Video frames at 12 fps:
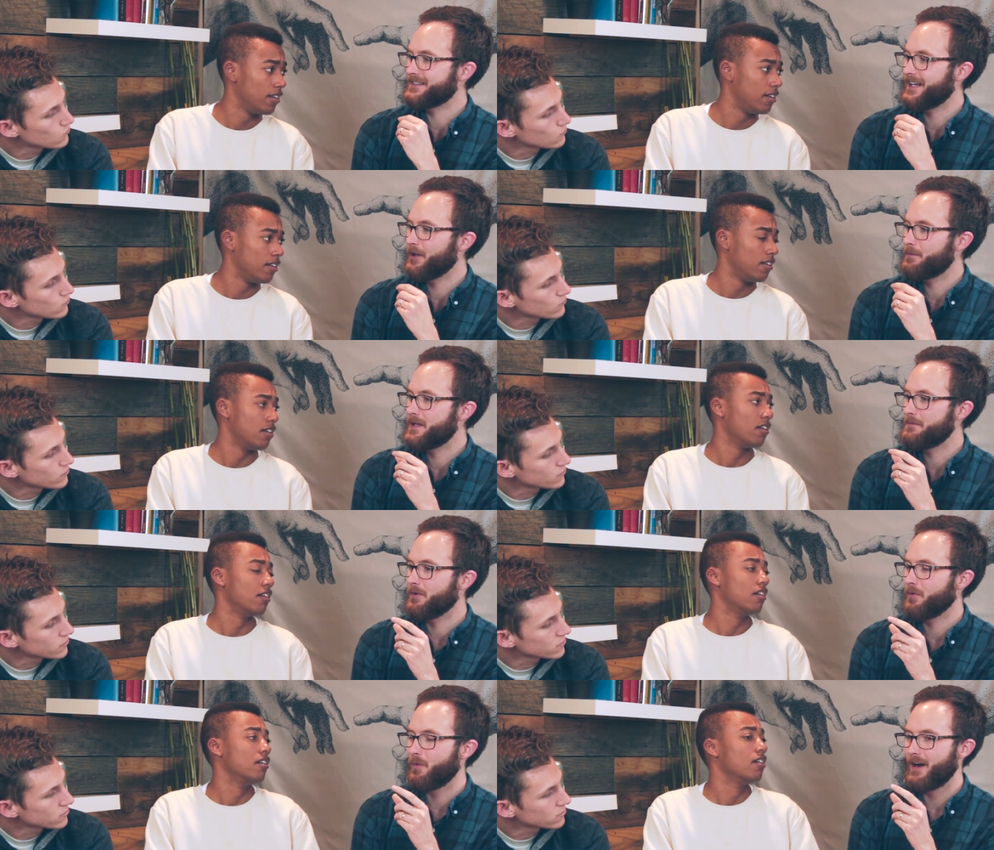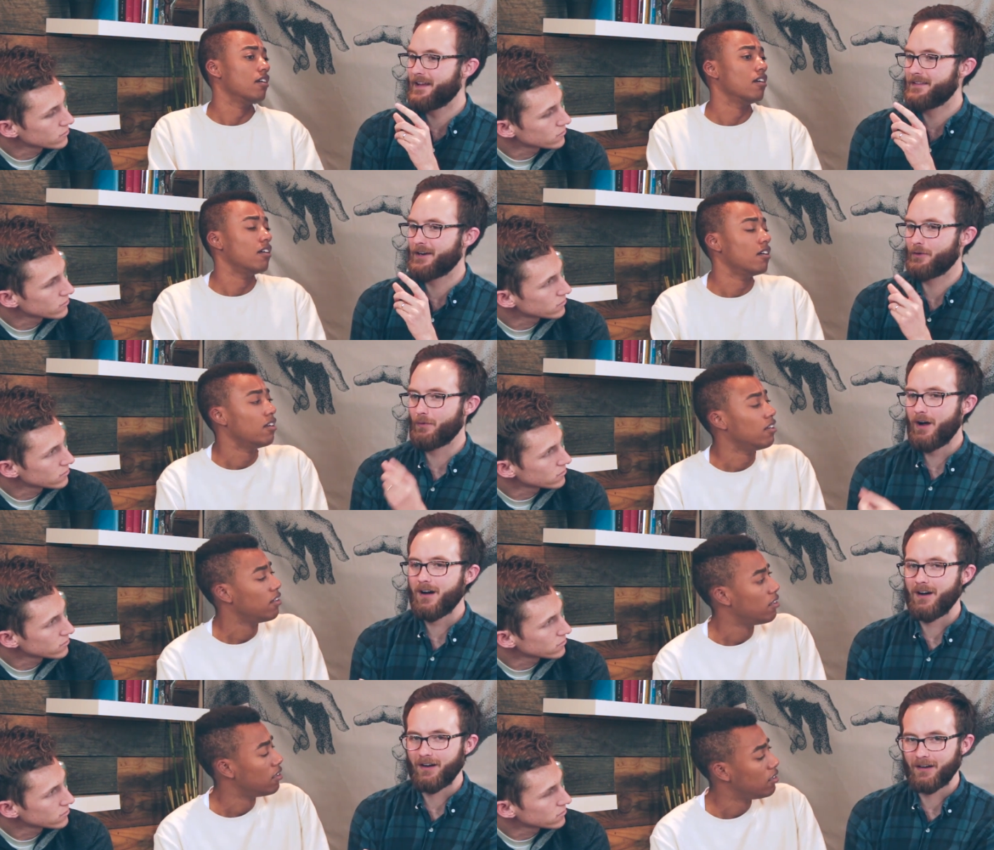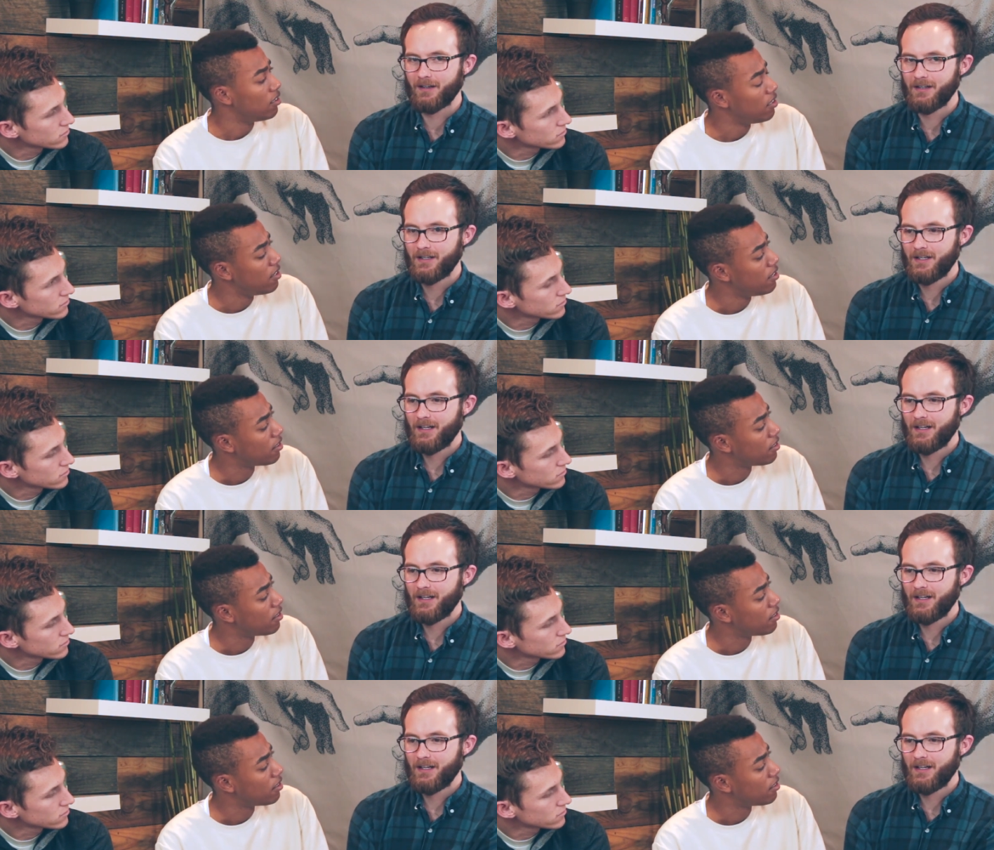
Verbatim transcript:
Speaker 1: and tell people why they're wrong.